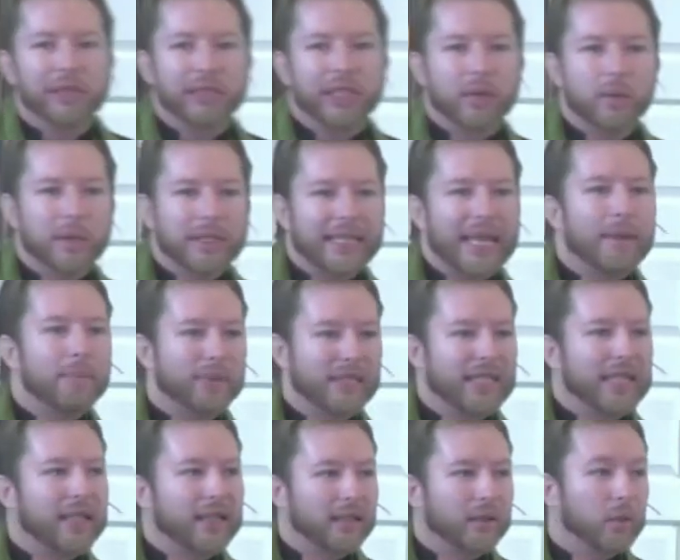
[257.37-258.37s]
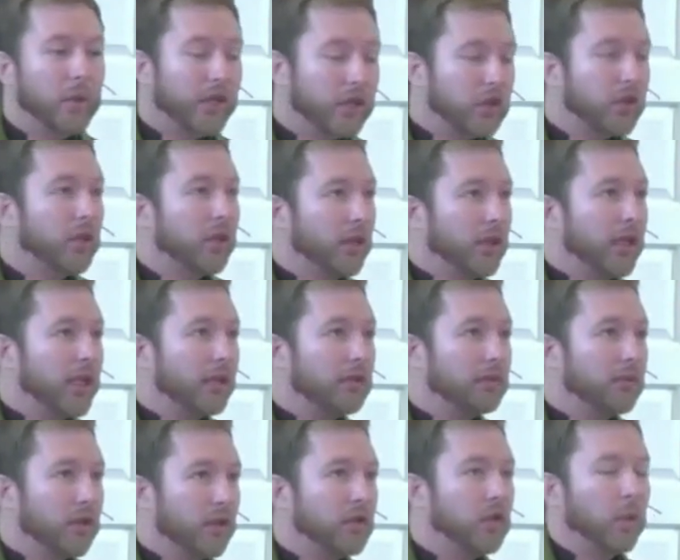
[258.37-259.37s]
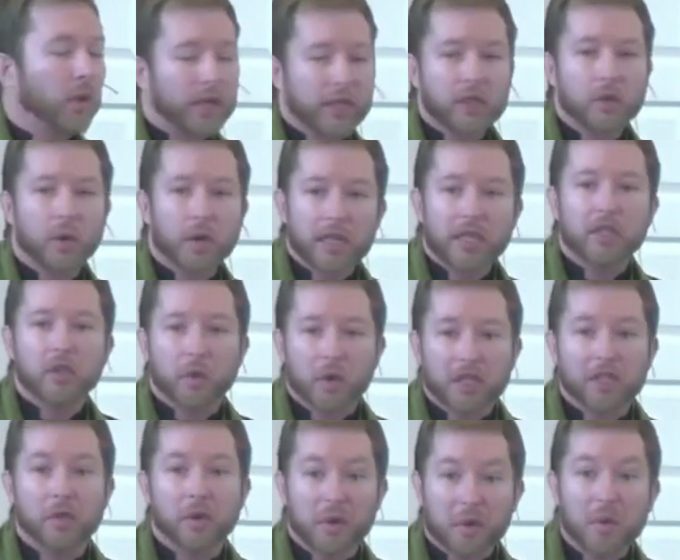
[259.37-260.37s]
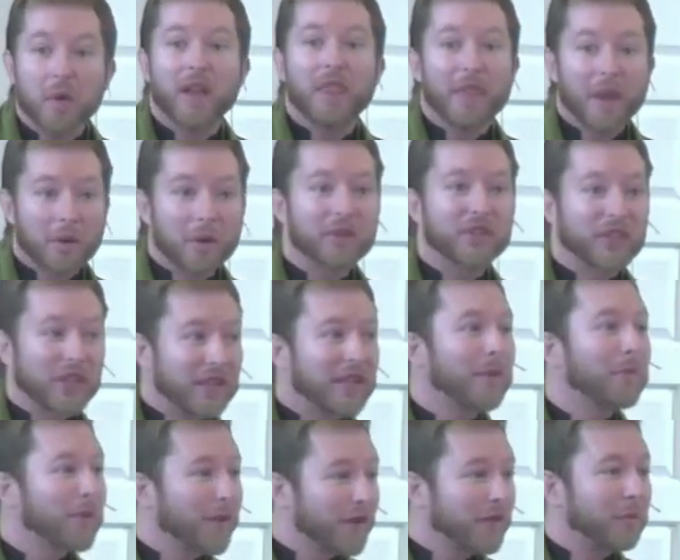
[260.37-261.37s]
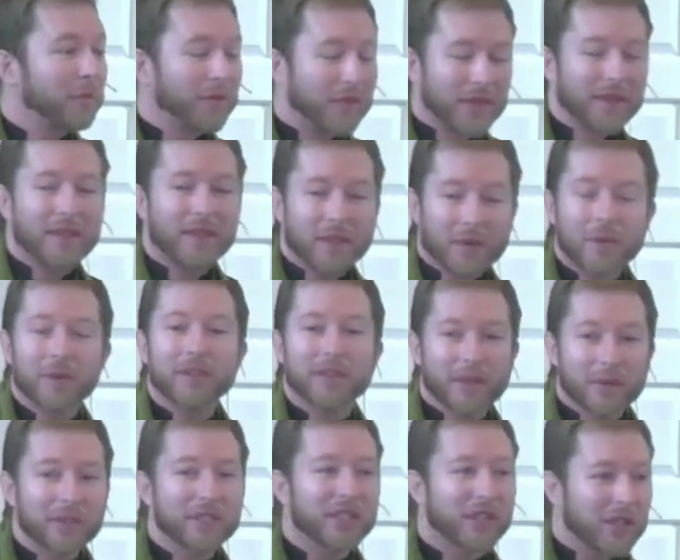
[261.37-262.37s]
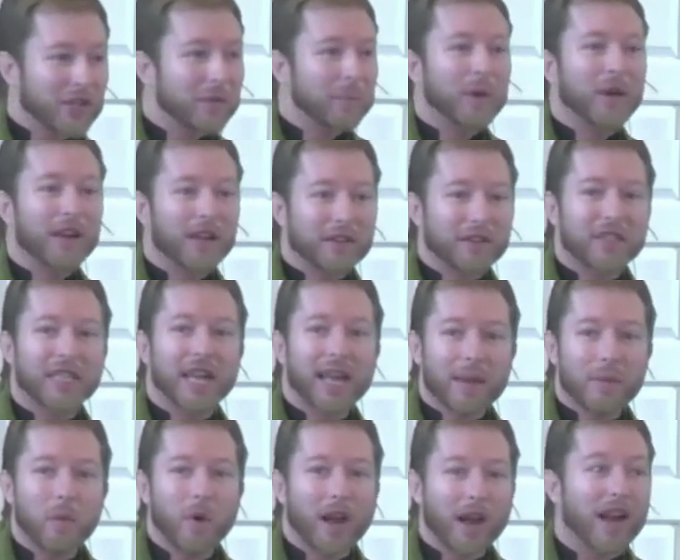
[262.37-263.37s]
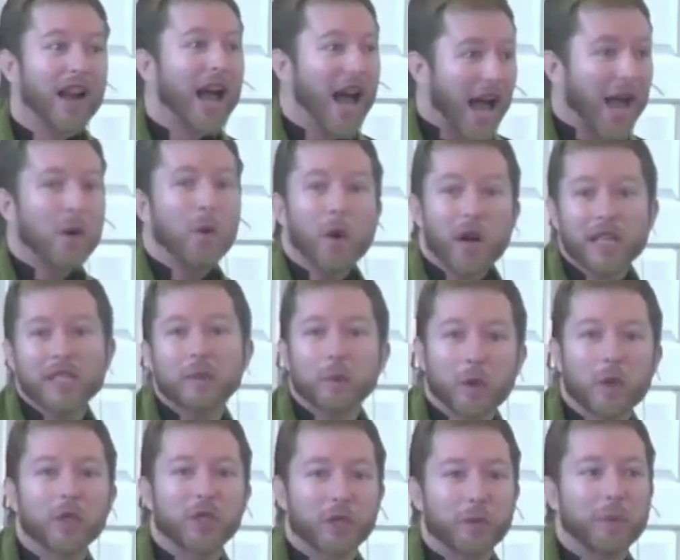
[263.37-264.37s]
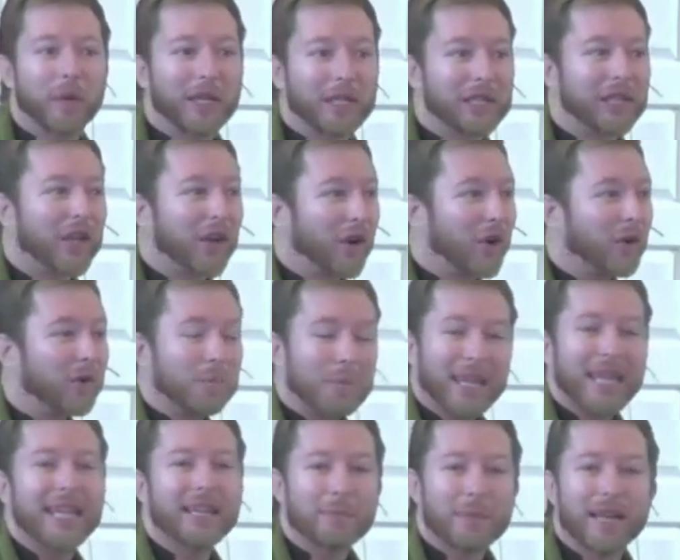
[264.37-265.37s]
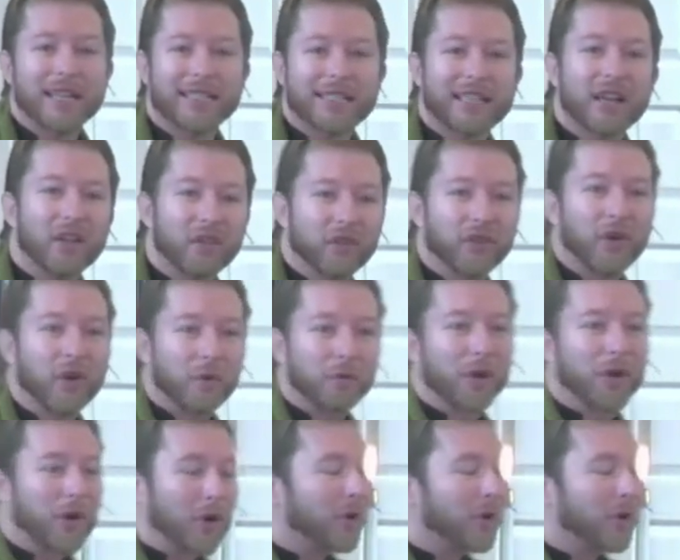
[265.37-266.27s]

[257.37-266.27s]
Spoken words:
building was empty, which in 2020 and 2021, there was a good period of time where I was worshiping alone, me and my cell phone